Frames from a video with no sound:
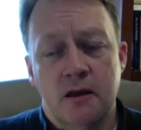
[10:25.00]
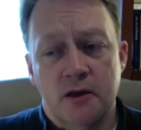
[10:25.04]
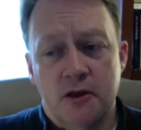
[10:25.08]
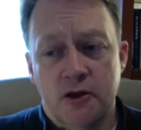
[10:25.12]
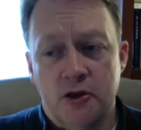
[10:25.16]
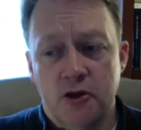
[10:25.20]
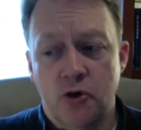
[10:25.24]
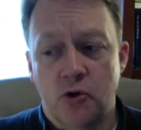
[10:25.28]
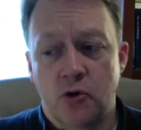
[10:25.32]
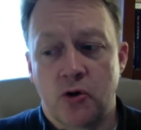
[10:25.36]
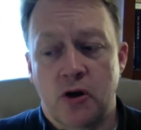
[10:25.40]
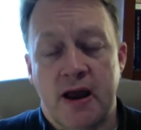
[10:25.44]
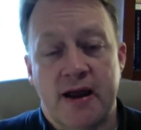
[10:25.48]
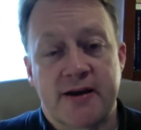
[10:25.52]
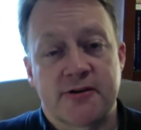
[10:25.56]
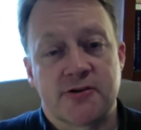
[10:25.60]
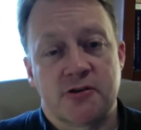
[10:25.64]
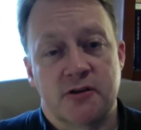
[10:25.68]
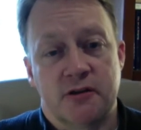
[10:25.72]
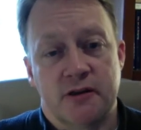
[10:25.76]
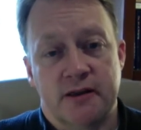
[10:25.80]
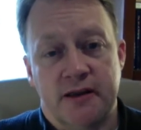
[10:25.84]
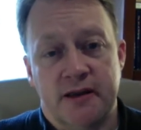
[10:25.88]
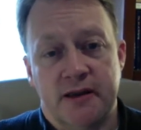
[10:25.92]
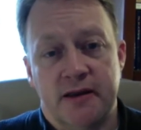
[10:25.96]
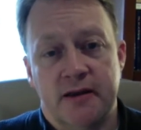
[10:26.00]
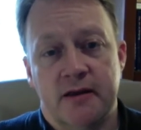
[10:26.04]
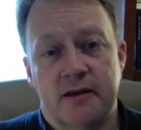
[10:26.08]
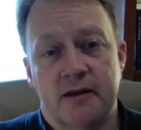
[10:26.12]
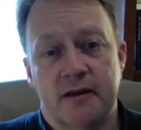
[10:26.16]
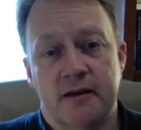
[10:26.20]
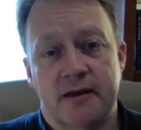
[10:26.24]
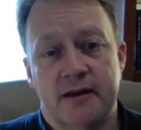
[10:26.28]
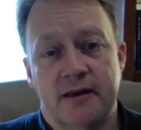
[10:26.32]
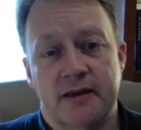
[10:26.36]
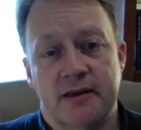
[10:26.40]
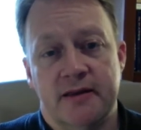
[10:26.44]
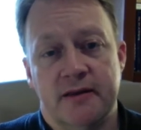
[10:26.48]
you are actually
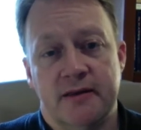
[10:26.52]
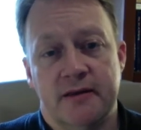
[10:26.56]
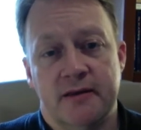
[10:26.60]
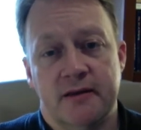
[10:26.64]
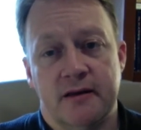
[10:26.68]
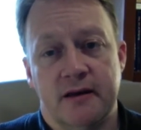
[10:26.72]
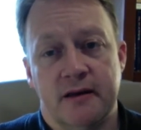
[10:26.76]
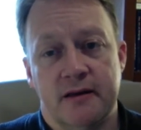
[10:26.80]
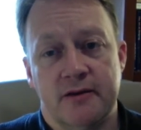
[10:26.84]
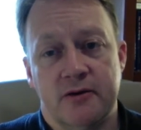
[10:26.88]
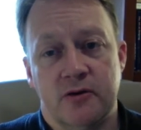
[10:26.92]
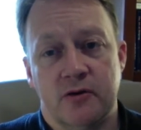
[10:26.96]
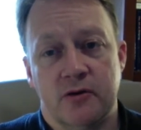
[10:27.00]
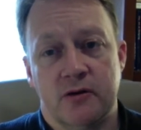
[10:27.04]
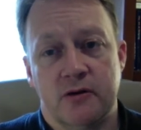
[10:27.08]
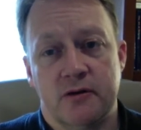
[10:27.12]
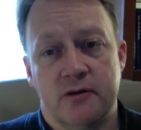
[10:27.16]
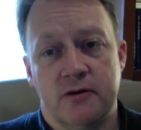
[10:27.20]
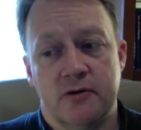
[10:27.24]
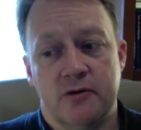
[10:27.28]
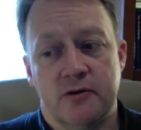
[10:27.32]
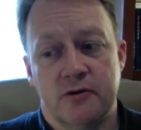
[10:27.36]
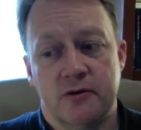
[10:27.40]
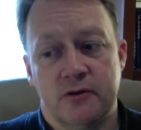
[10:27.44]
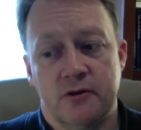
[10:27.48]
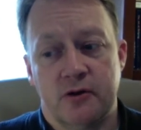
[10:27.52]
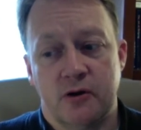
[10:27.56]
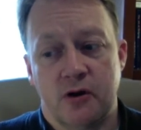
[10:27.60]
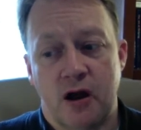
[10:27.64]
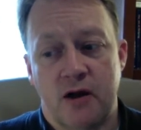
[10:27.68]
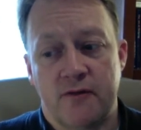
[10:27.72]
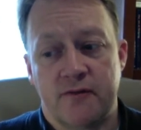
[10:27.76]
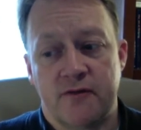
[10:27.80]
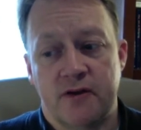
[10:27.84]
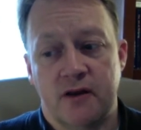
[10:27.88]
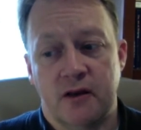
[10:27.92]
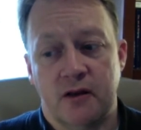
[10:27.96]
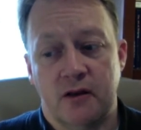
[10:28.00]
you're
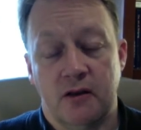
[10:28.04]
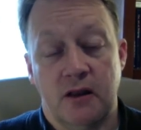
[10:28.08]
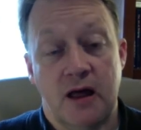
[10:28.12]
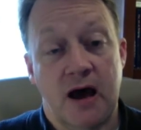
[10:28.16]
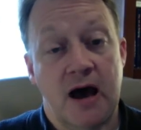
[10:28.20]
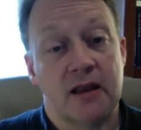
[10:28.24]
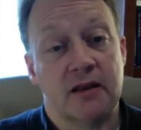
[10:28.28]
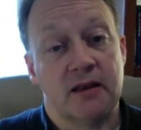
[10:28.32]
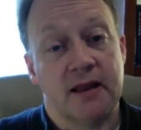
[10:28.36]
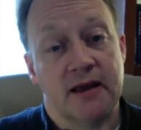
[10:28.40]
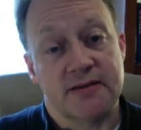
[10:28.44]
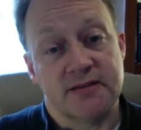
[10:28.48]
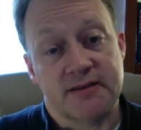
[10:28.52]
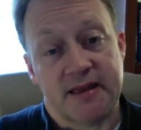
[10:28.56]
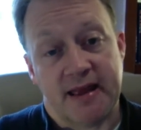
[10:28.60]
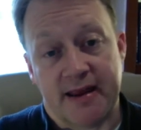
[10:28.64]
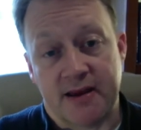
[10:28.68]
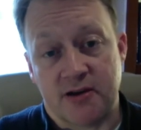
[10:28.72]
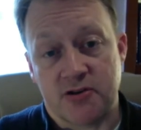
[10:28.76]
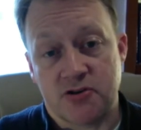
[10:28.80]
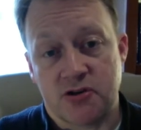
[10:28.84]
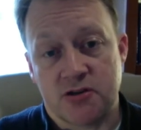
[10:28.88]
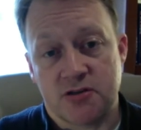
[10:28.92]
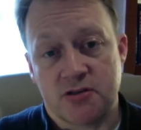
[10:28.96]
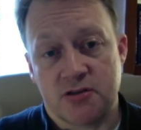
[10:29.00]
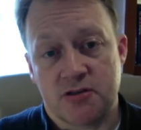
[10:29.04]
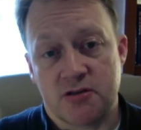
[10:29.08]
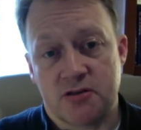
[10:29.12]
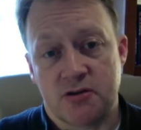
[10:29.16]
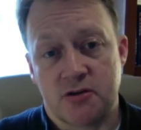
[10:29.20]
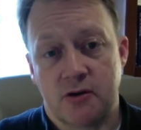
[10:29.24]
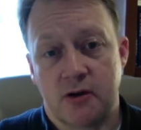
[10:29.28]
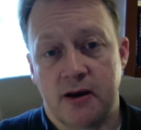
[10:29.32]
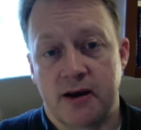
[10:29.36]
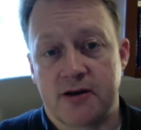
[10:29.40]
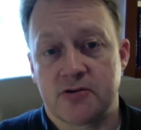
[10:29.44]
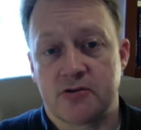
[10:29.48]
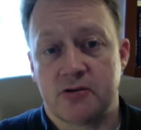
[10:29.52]
often a lot less anxious.
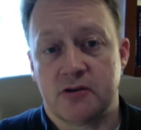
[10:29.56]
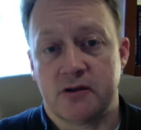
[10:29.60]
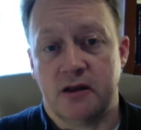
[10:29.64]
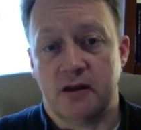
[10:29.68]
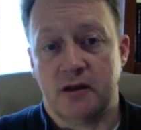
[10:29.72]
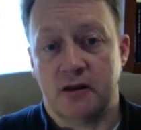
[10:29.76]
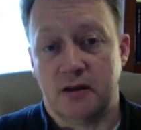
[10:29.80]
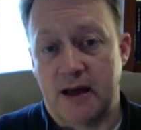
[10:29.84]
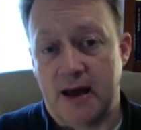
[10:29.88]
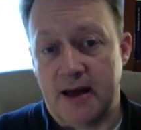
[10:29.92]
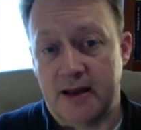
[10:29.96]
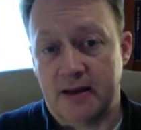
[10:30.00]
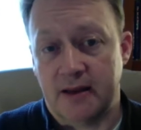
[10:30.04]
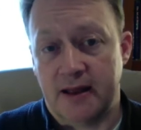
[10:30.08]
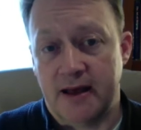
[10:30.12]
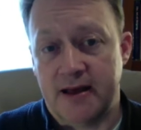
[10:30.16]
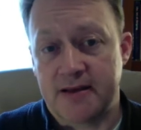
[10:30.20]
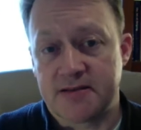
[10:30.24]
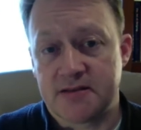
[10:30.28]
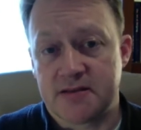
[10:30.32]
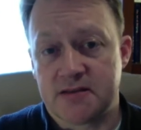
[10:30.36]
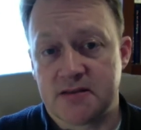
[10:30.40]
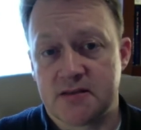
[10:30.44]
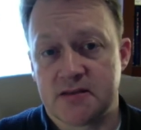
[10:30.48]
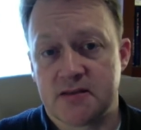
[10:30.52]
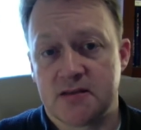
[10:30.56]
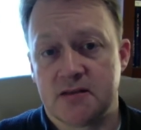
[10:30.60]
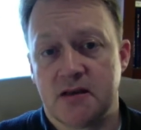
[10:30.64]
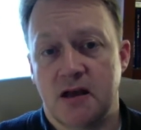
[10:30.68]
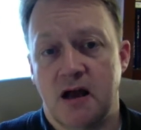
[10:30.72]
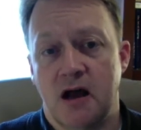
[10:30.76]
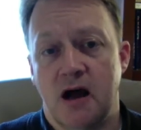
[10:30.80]
You're actually a lot less